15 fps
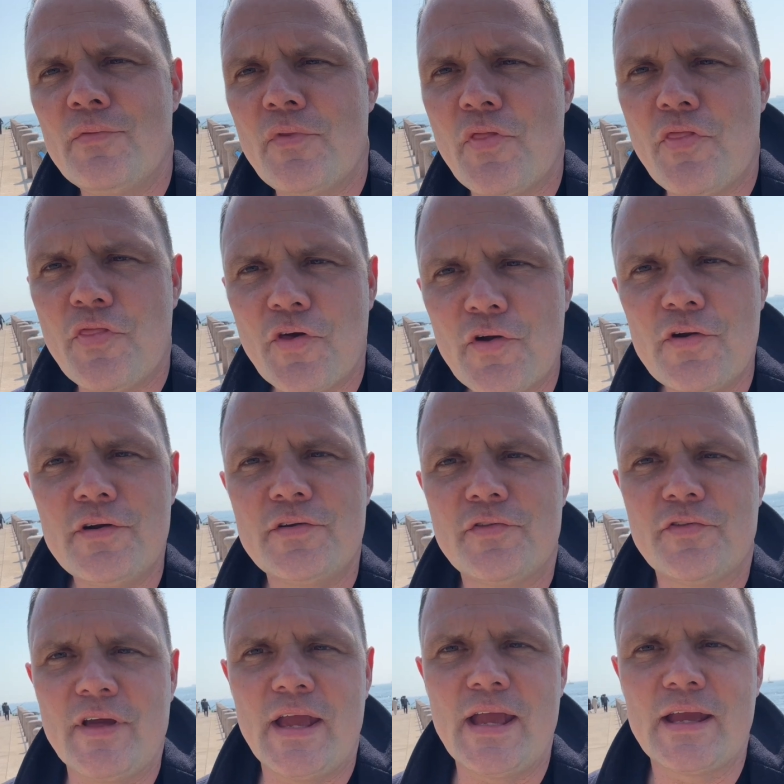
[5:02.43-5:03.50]
third
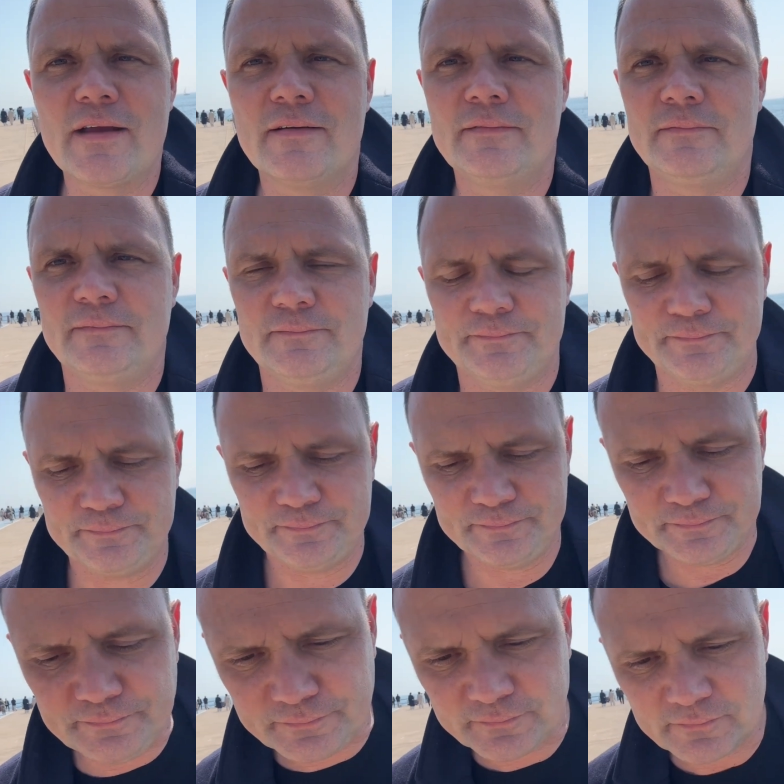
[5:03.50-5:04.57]
thing
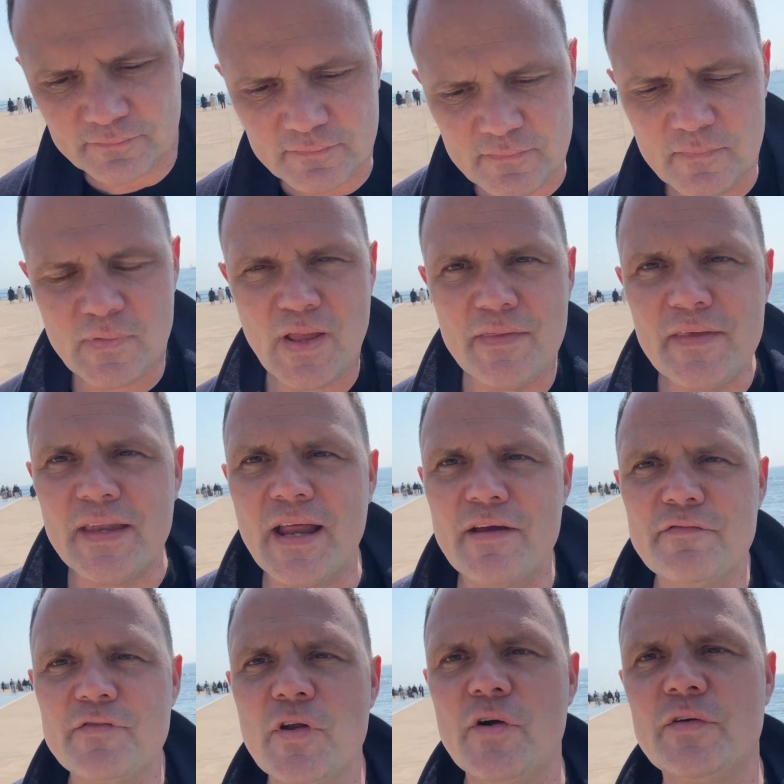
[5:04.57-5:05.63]
that
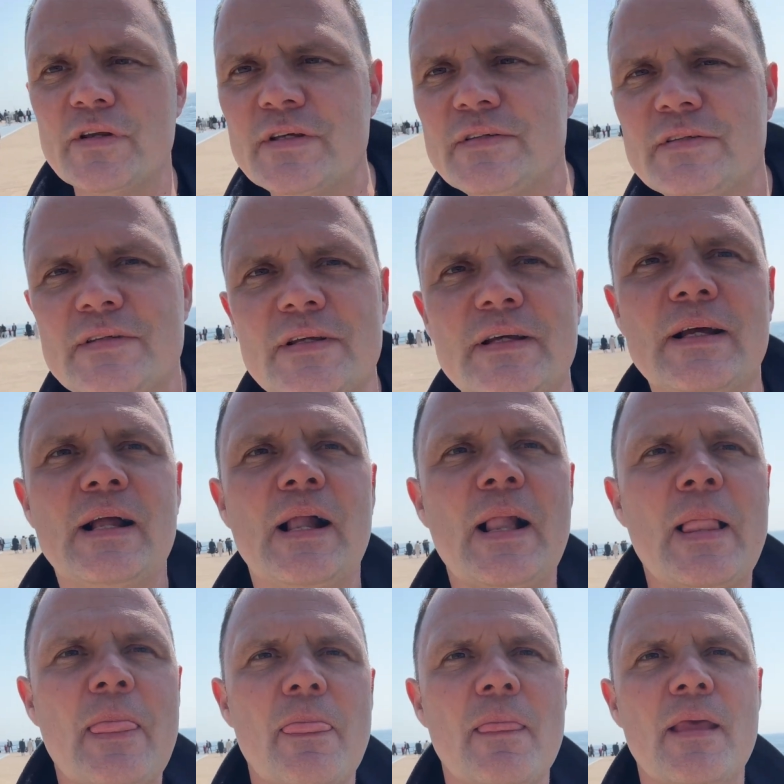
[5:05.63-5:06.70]
I've noticed
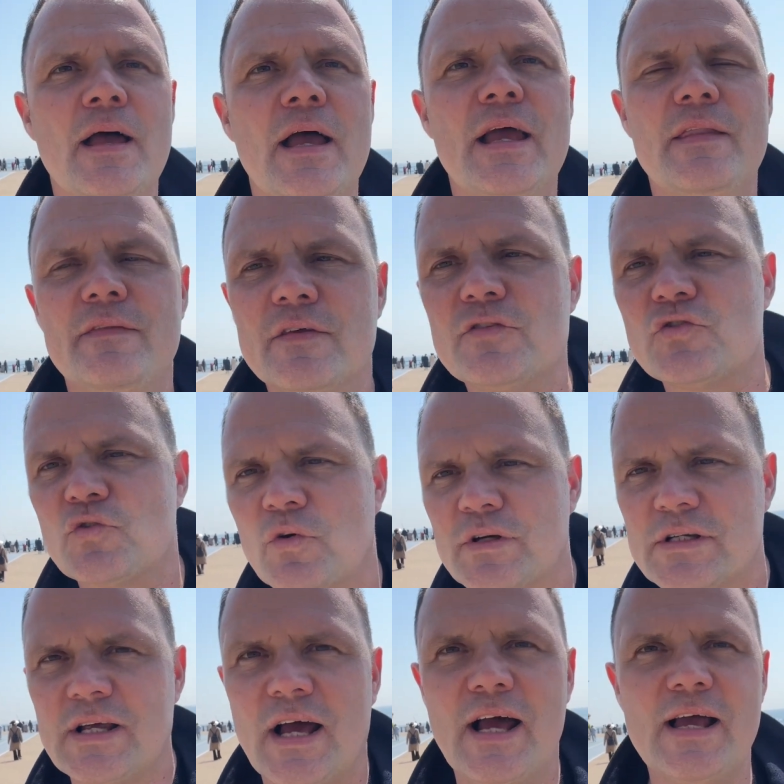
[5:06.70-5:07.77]
in this short
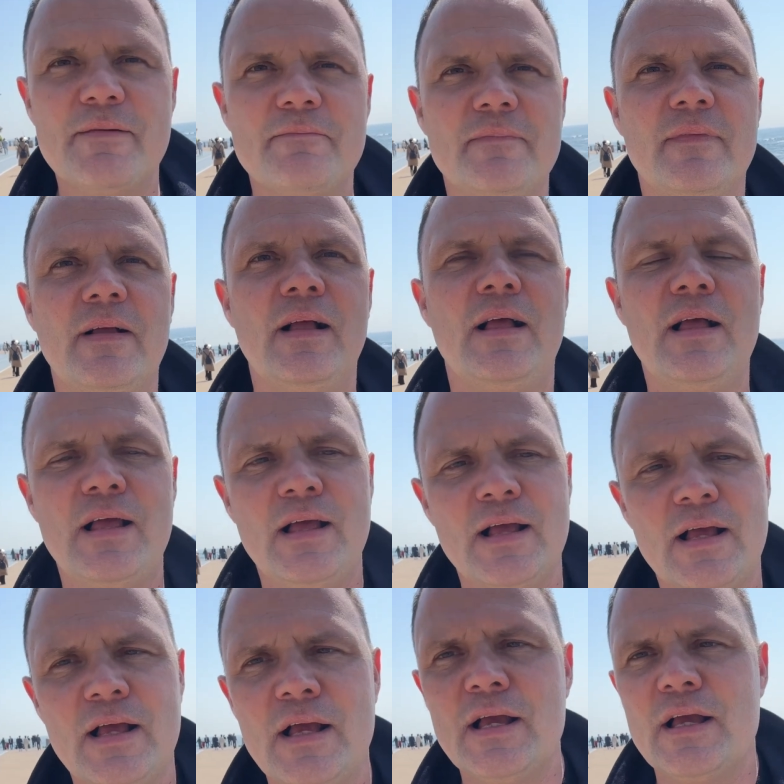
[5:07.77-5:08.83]
time
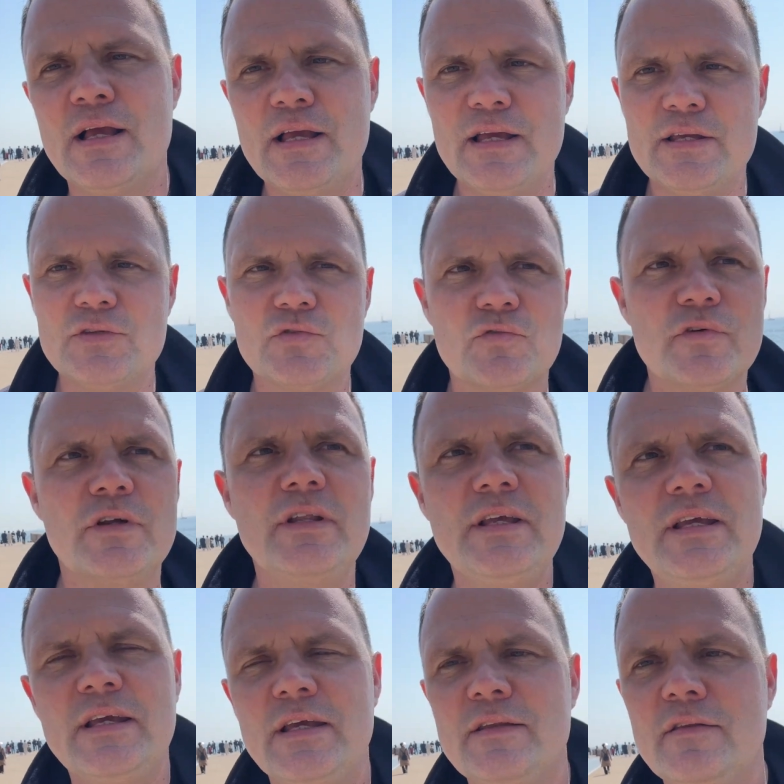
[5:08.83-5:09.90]
is
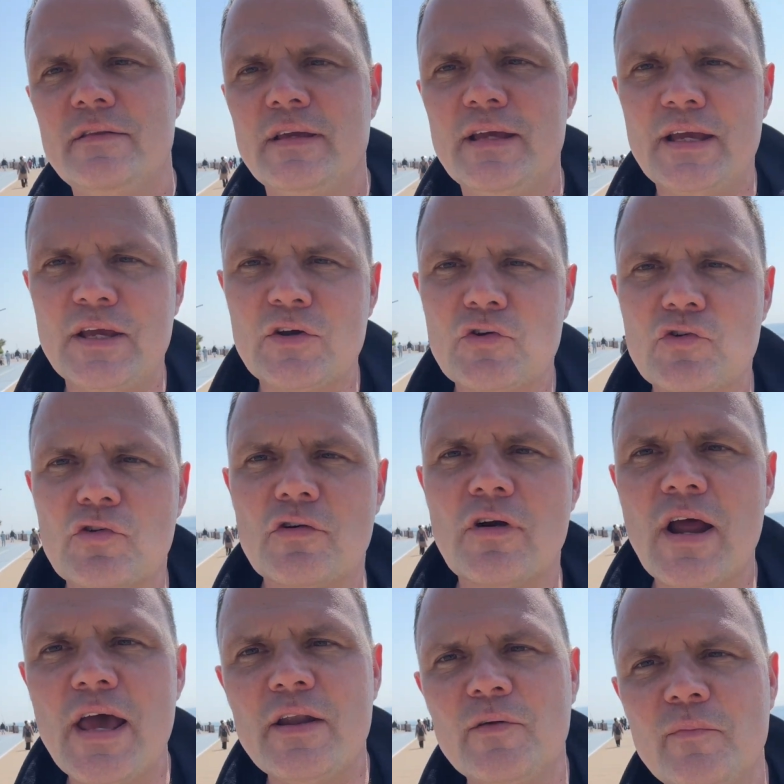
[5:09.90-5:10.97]
really the
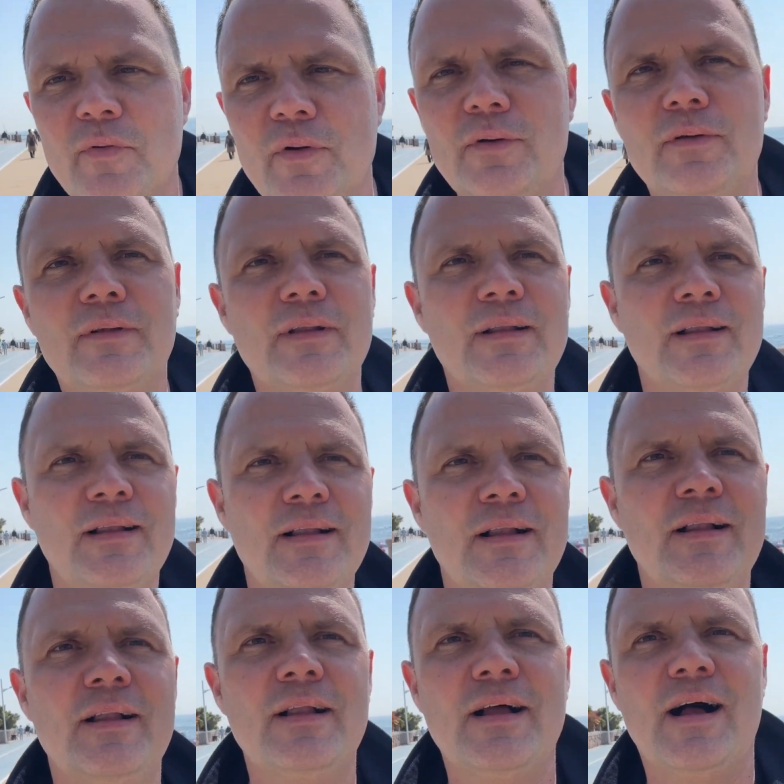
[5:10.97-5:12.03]
incredible
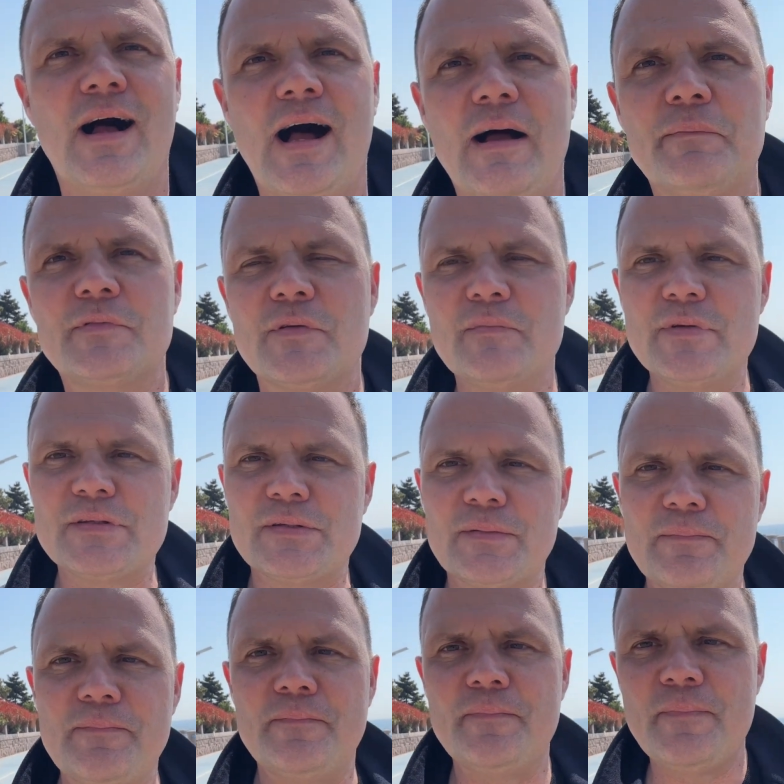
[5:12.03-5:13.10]

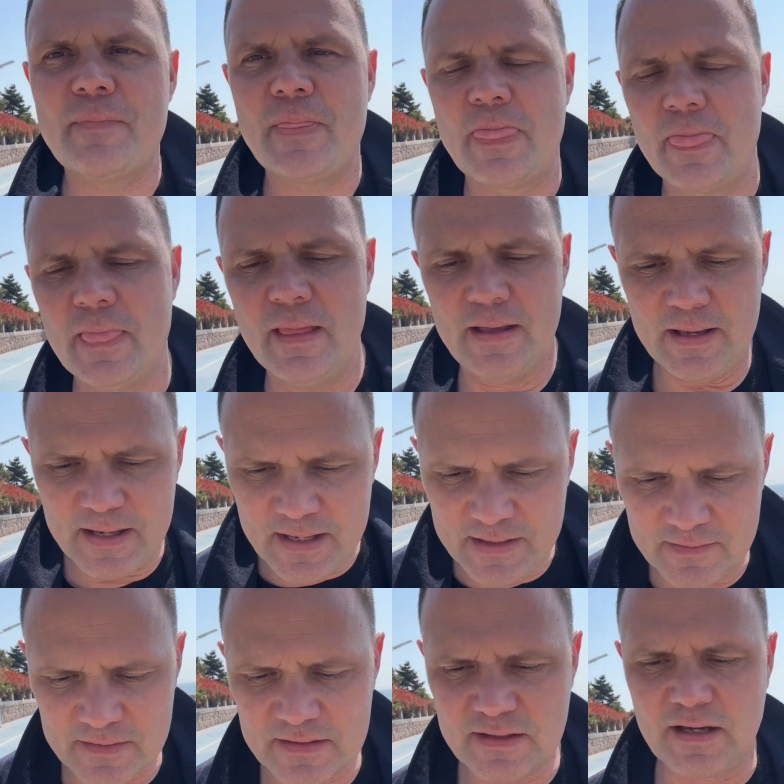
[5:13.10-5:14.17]
optimism
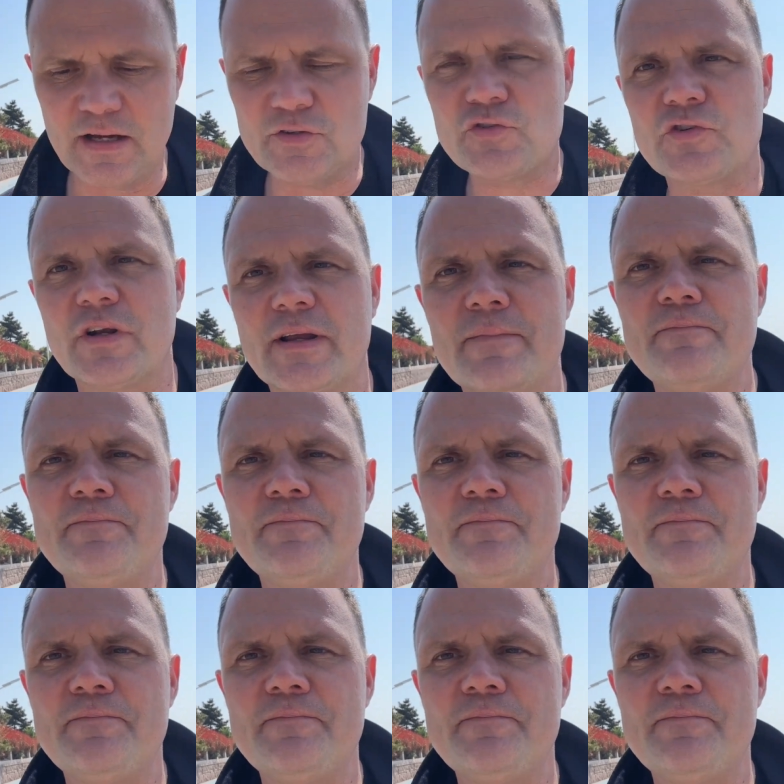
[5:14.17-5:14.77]
in this country.